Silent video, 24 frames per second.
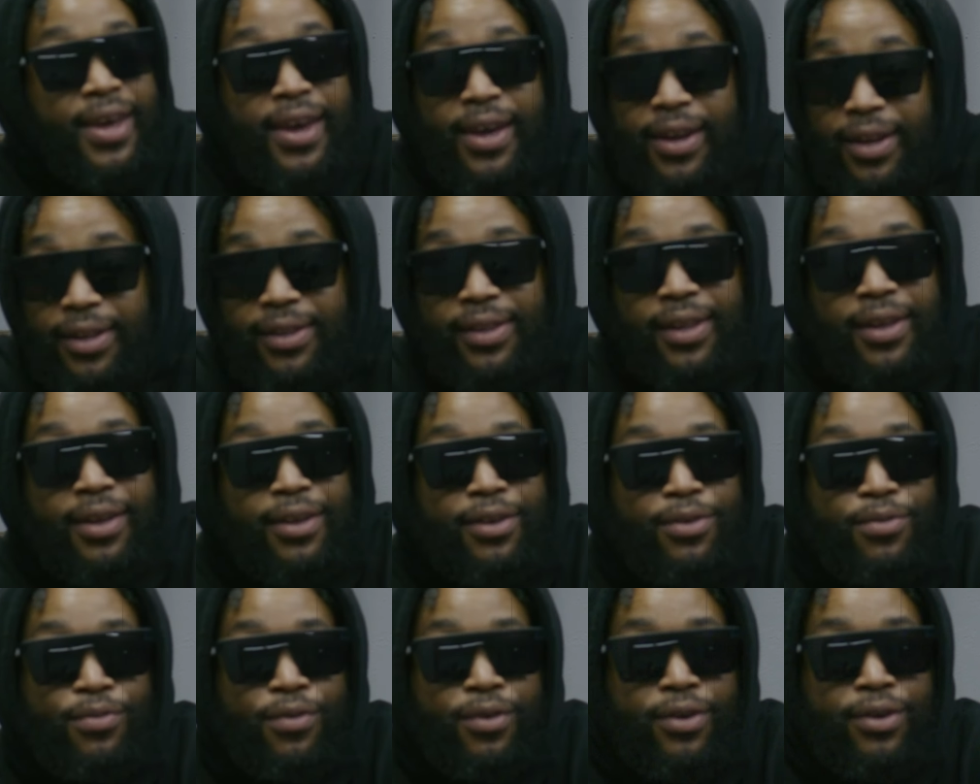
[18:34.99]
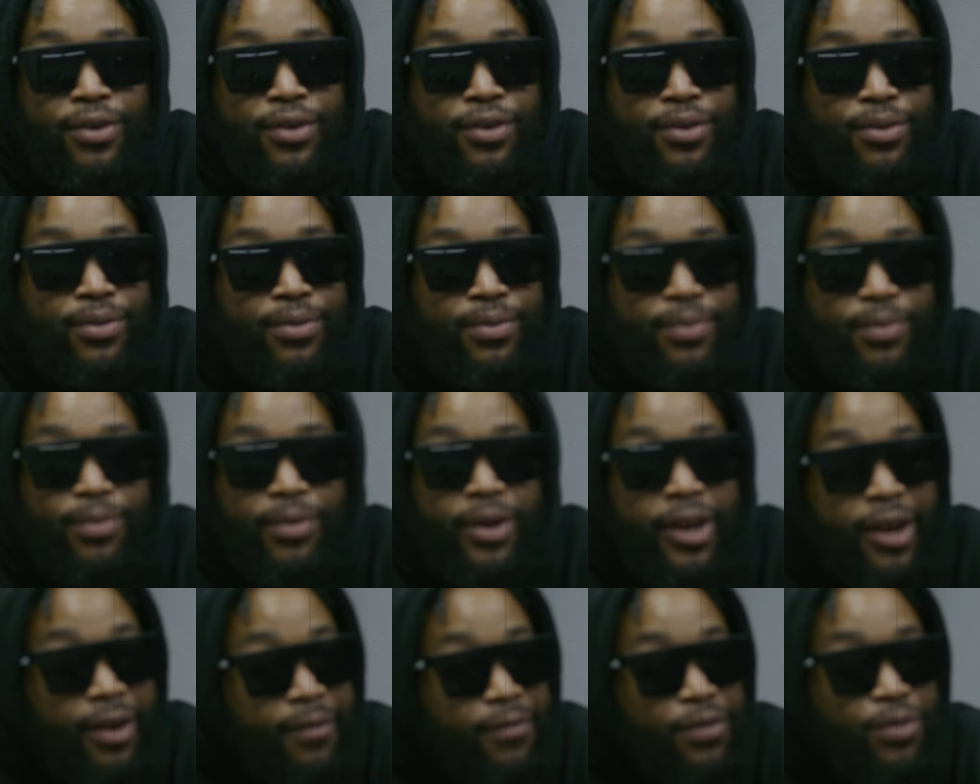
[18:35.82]
you want to do, whatever you
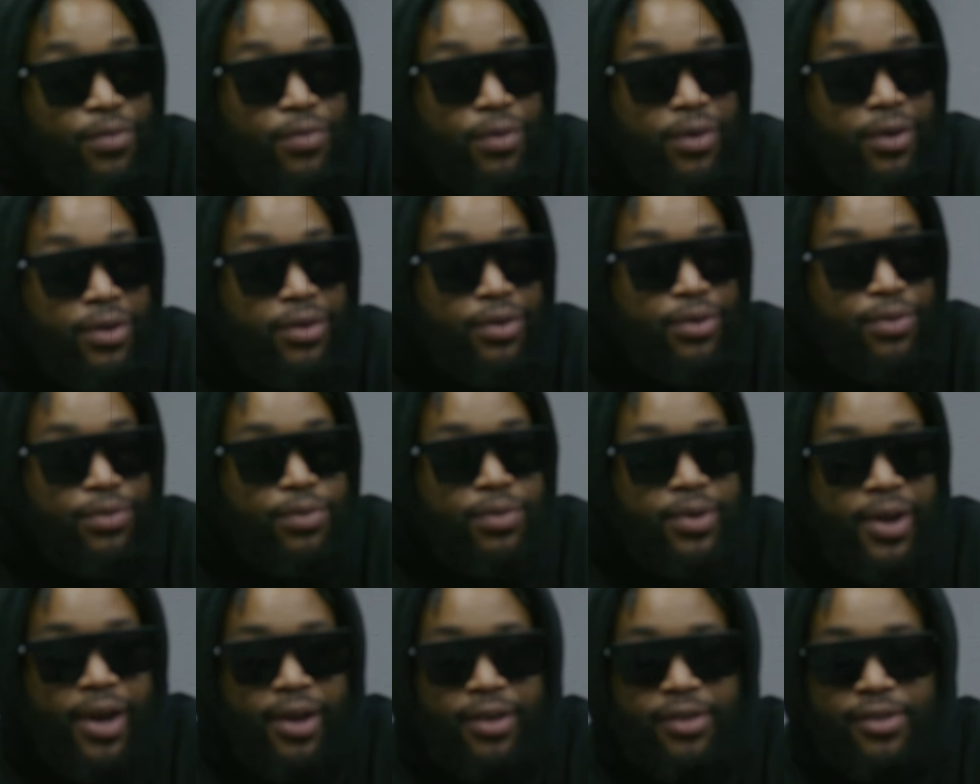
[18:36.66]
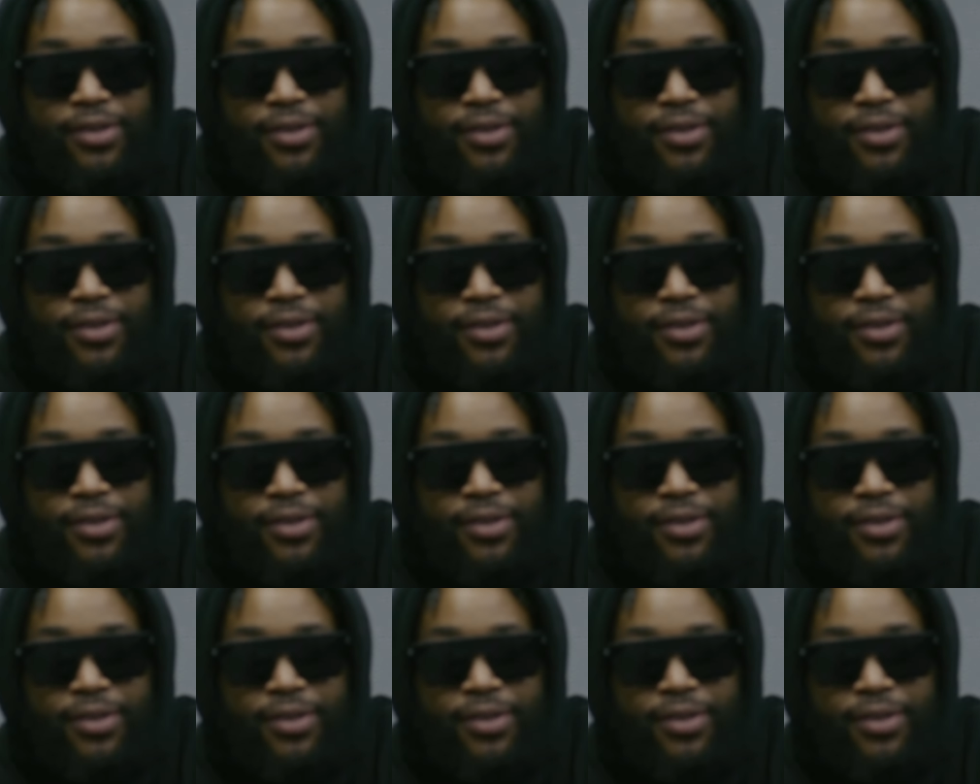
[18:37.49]
want to do, you gotta start.